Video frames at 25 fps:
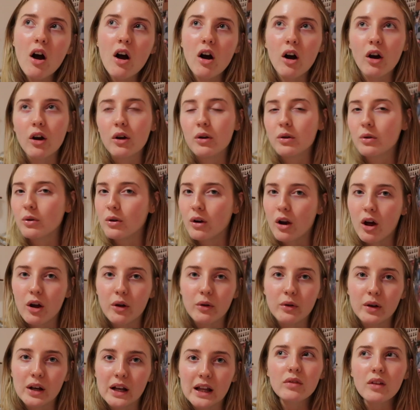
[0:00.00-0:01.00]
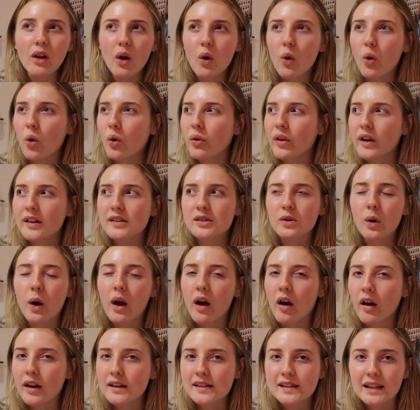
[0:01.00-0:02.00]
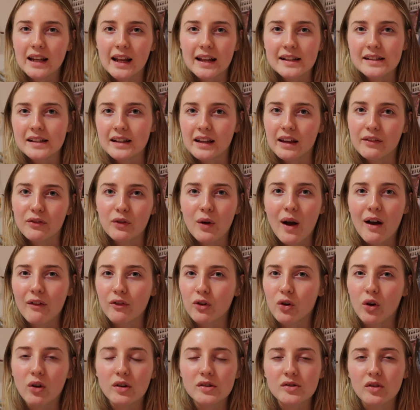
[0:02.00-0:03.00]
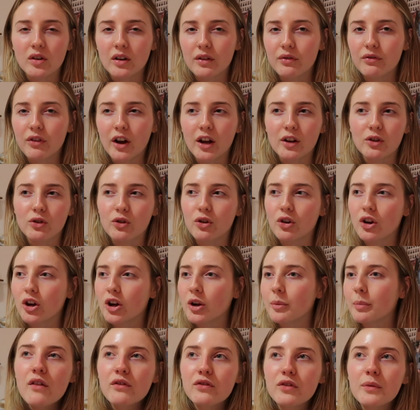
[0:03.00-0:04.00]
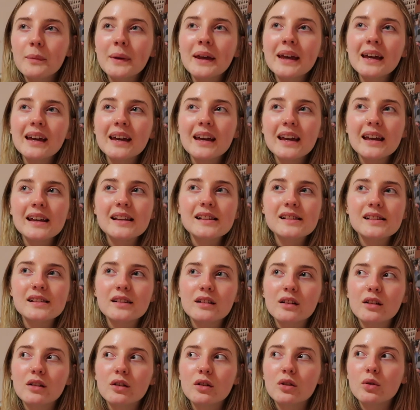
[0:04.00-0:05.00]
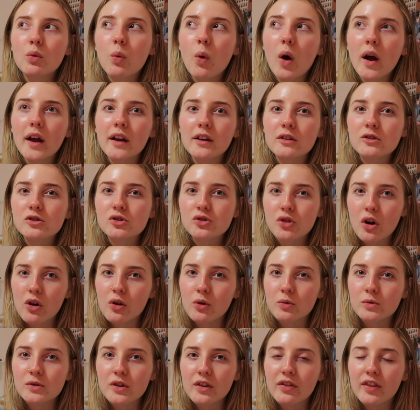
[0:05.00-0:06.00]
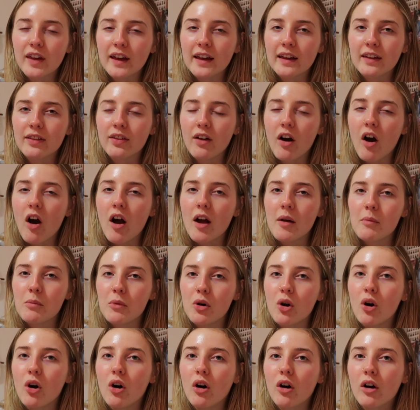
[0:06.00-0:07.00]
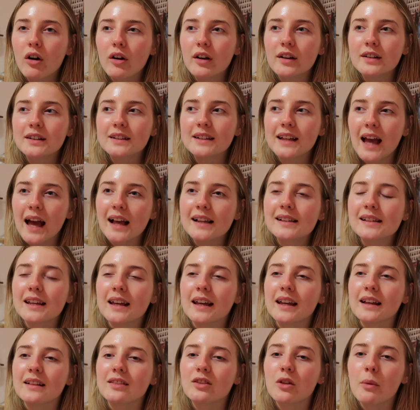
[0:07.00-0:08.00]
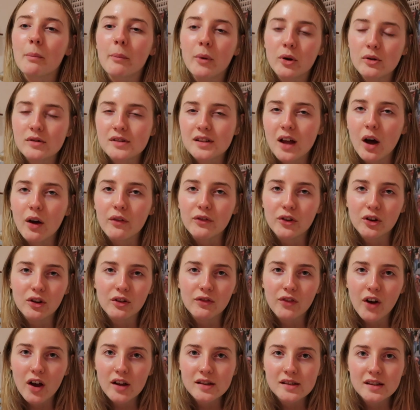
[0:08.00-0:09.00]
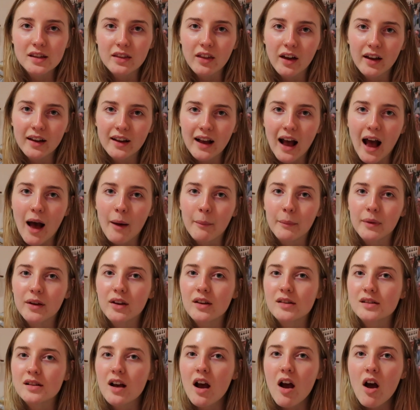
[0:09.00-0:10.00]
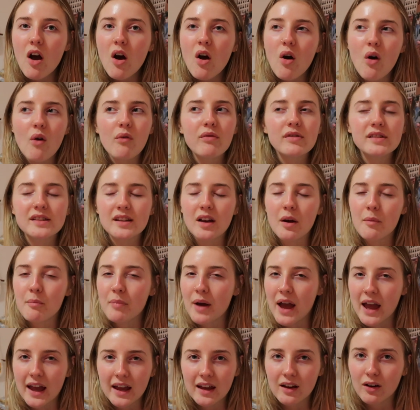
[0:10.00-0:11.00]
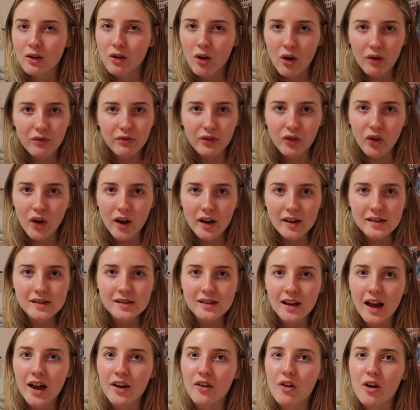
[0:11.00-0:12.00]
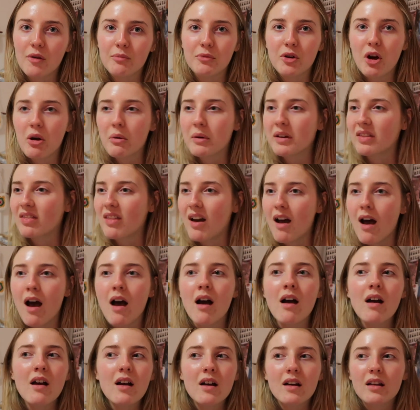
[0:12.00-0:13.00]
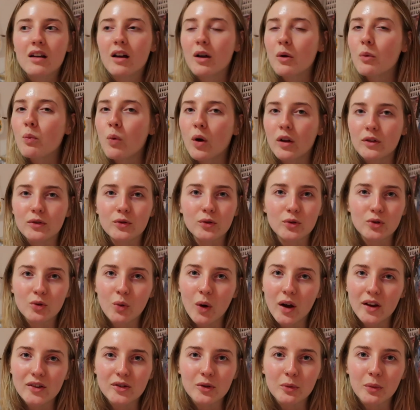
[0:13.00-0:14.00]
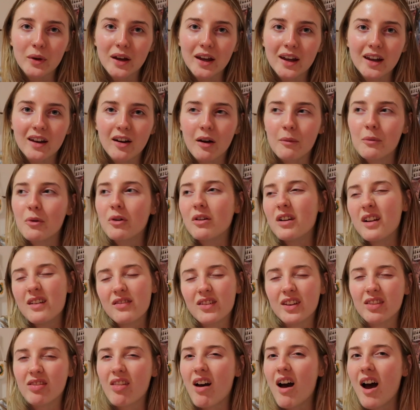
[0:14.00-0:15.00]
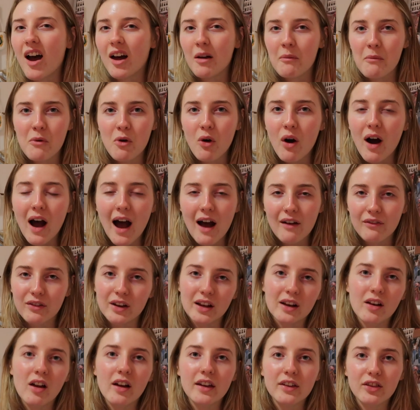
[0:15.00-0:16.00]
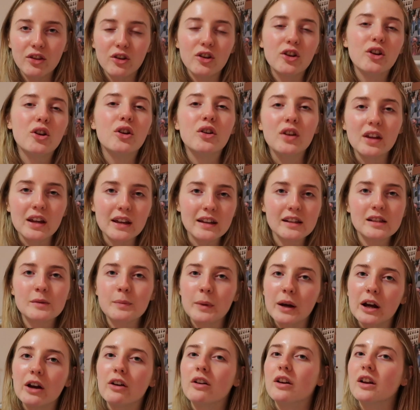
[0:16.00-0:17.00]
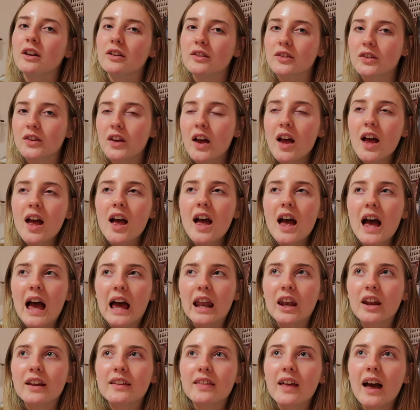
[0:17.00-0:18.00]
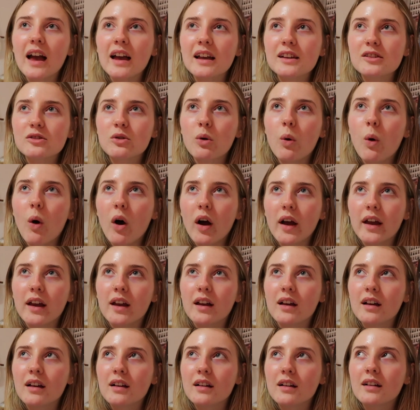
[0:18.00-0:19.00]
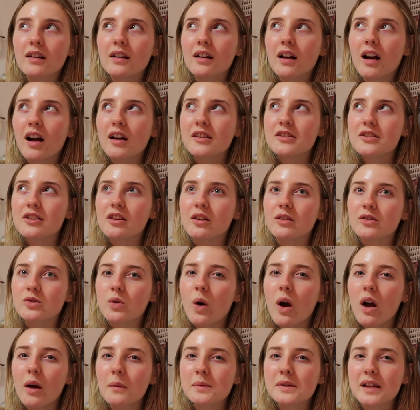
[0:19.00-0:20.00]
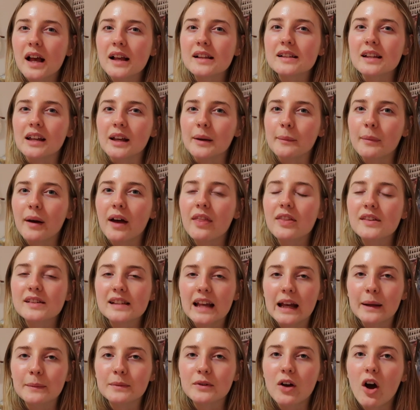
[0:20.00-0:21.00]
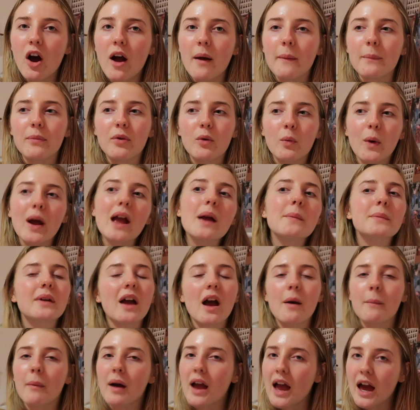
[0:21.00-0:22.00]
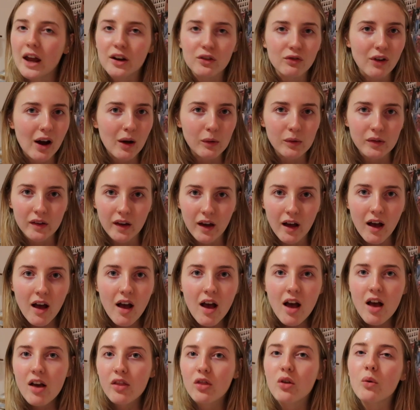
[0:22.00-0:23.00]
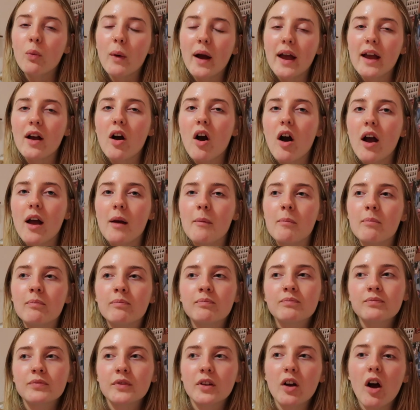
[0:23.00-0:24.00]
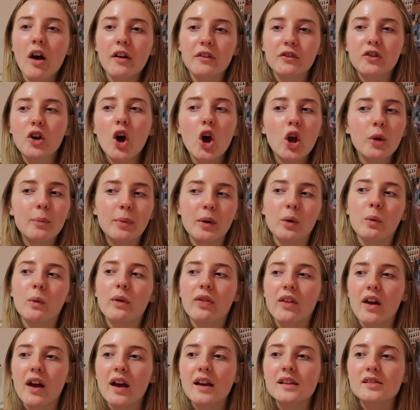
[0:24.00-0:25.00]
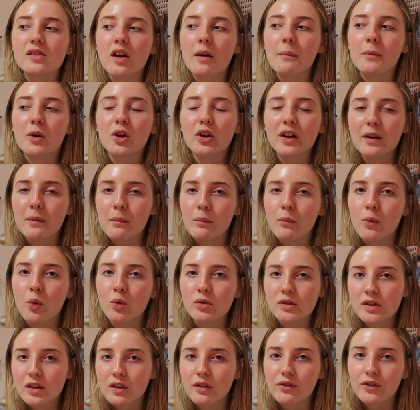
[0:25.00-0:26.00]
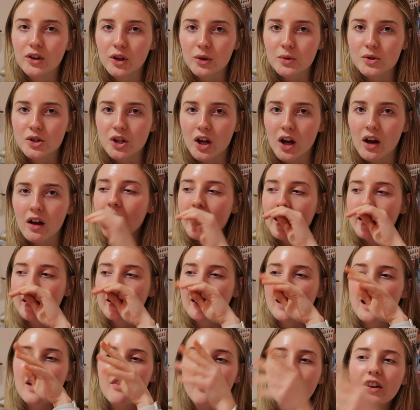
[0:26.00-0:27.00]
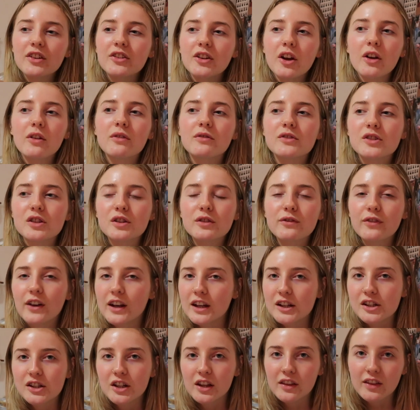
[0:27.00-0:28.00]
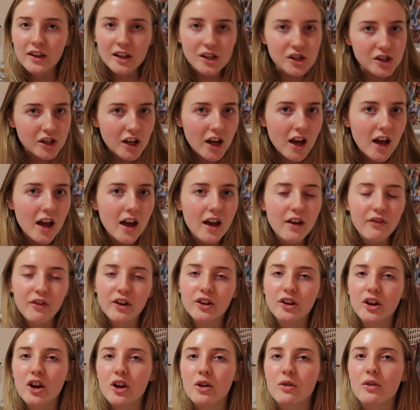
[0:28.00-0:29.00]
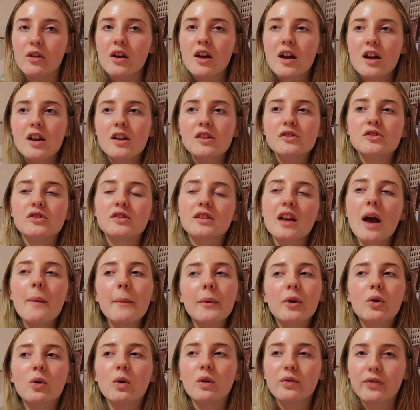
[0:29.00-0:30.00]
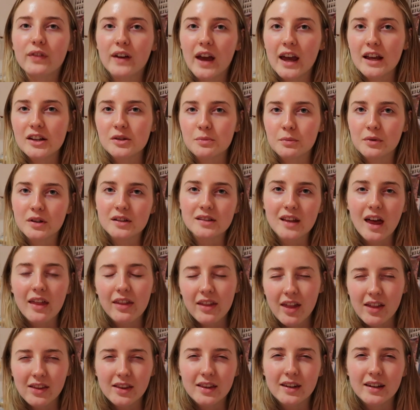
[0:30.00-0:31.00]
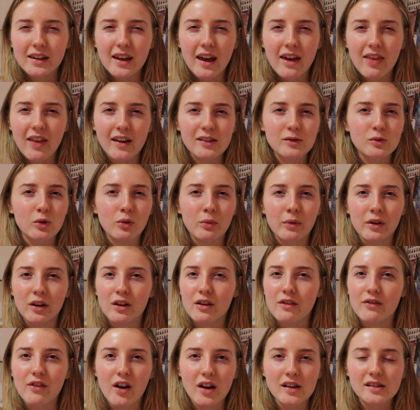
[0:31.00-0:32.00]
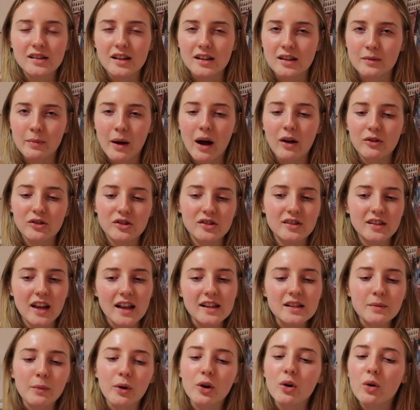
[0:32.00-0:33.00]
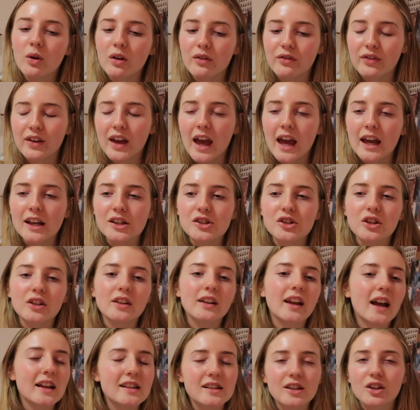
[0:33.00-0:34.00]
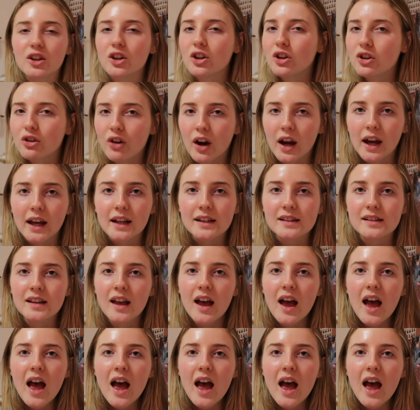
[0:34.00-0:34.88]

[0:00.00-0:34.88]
oh, you're lonely, or that it's quite isolating if you haven't got a solid friend group. For me, it is quite a struggle to think that I'm not getting the most out of university that I can, because obviously I'm paying a lot for this and I'm going there like once or twice a week. I'm not living there, I'm not having like the uni experience, and like that is quite, I don't know, it's quite upsetting. But at the same time, the way I'm getting my head around it, the way I'm kind of coping with it, is I'm looking more to the future. And if I don't just finish it this year, if I don't just get my qualification, because at the end of the day that's what my university is about, just getting my qualification, getting good grades,